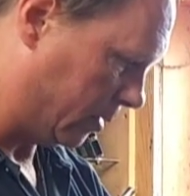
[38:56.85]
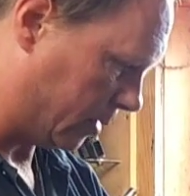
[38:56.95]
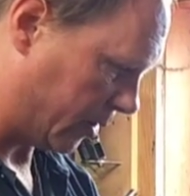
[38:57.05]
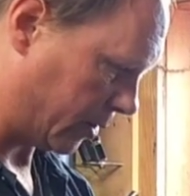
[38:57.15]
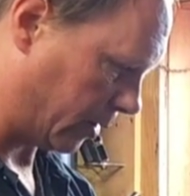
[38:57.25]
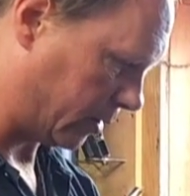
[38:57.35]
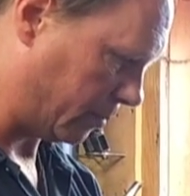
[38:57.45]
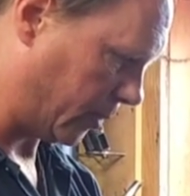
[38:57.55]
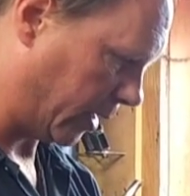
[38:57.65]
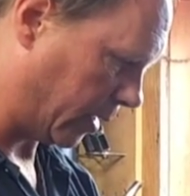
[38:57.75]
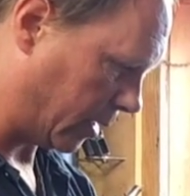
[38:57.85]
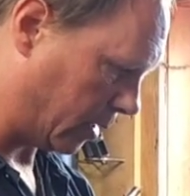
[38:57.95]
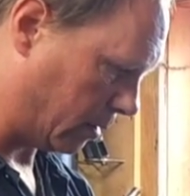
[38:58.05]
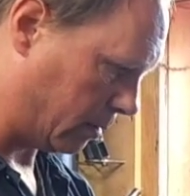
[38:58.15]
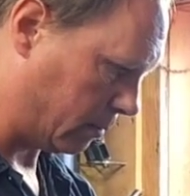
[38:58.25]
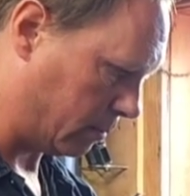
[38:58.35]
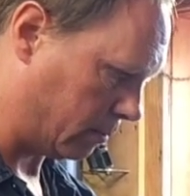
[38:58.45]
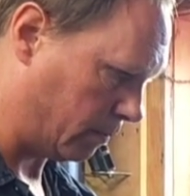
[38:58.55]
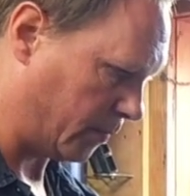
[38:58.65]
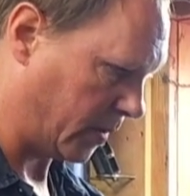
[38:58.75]
It doesn't hurt to bring it in and
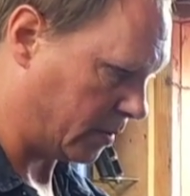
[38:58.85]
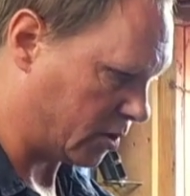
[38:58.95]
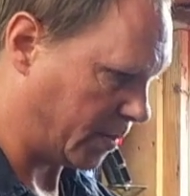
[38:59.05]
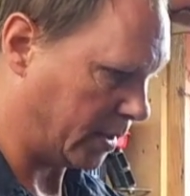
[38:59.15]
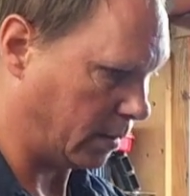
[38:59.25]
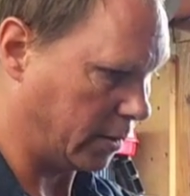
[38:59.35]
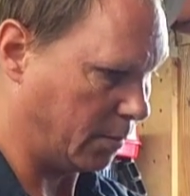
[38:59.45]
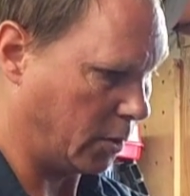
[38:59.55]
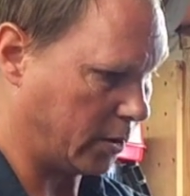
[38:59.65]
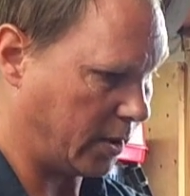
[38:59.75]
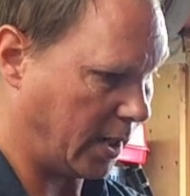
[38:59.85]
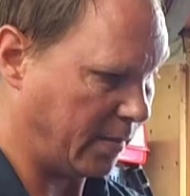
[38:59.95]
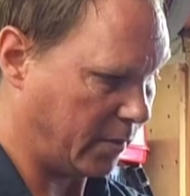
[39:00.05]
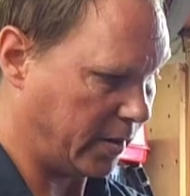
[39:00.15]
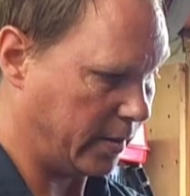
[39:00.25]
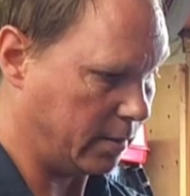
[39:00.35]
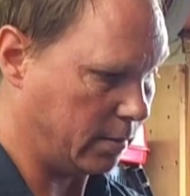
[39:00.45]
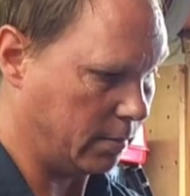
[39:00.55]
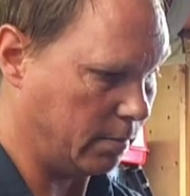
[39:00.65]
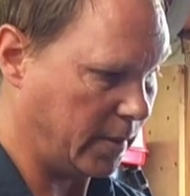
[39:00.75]
spend a little more time with it.
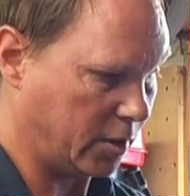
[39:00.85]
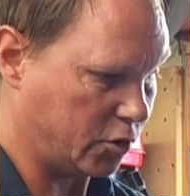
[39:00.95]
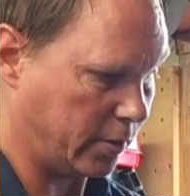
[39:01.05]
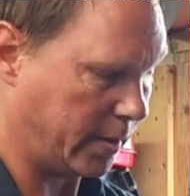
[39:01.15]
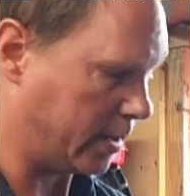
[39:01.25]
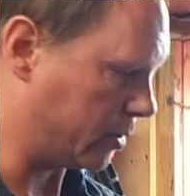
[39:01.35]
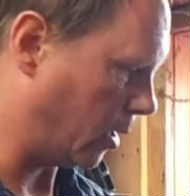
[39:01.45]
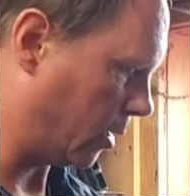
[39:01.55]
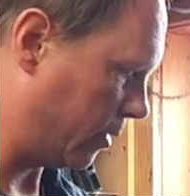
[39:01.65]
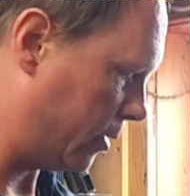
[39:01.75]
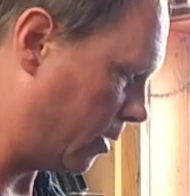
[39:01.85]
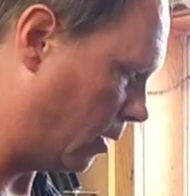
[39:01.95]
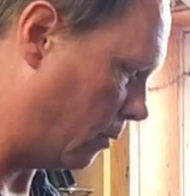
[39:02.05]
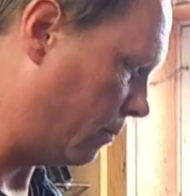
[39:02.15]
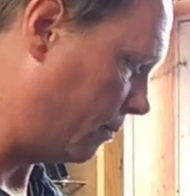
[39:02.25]
Make sure that it's all good to go.